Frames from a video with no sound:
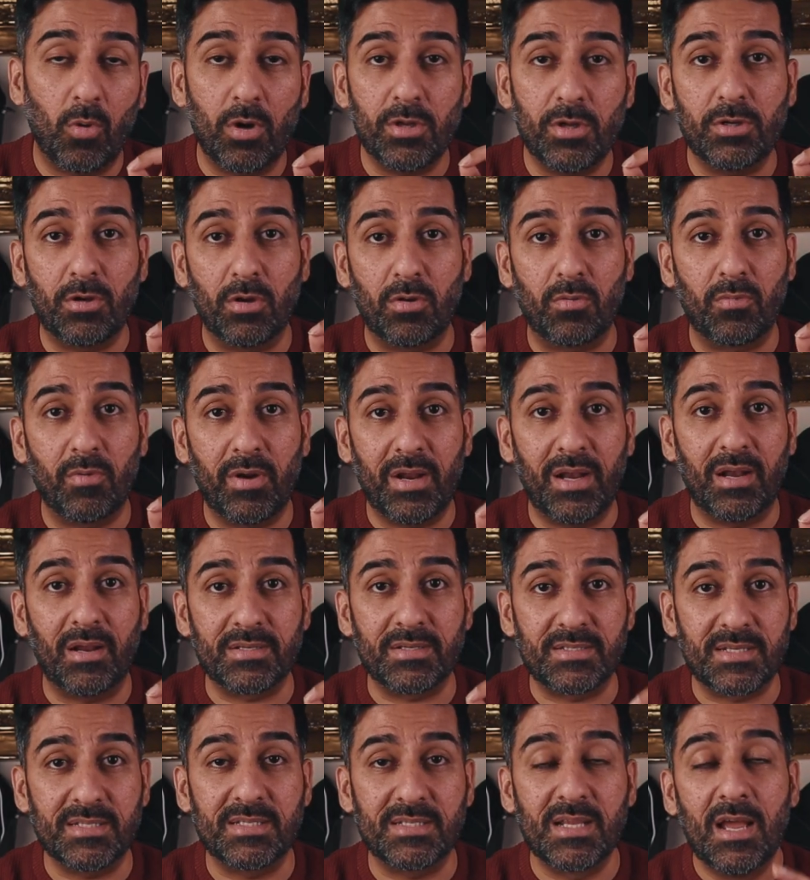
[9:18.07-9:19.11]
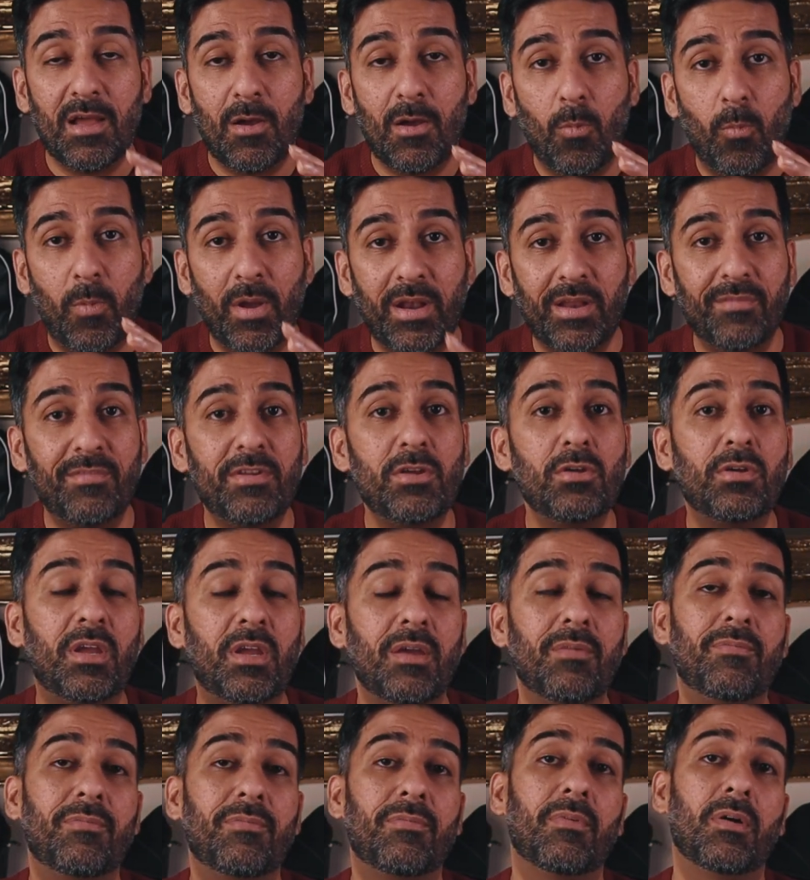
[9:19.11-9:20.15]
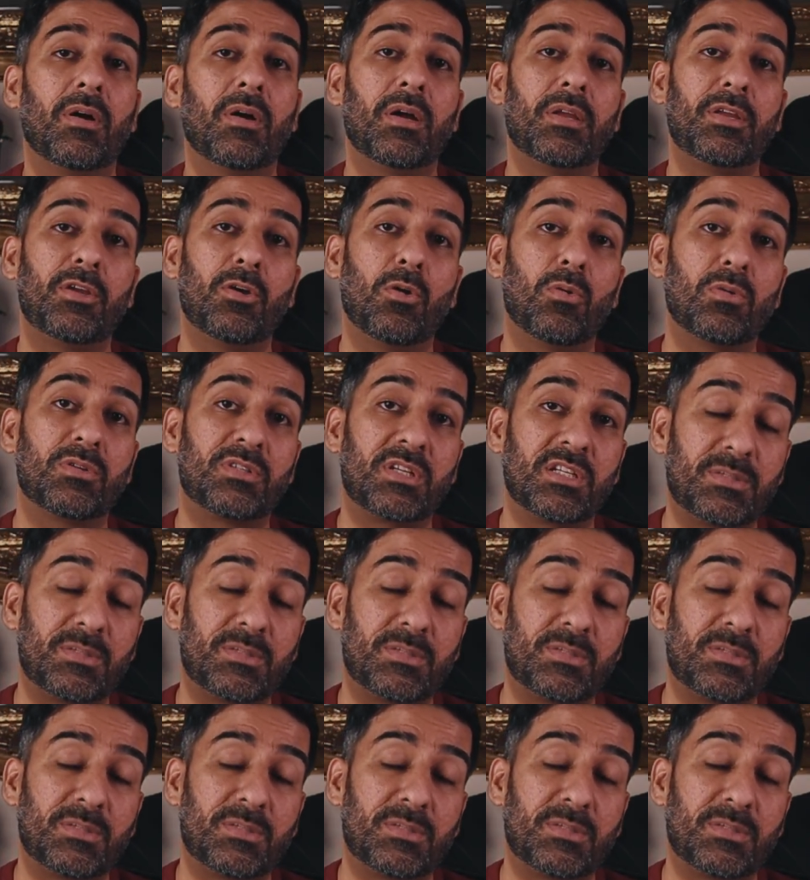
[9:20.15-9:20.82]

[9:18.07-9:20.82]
what you got to realize is, whenever you give your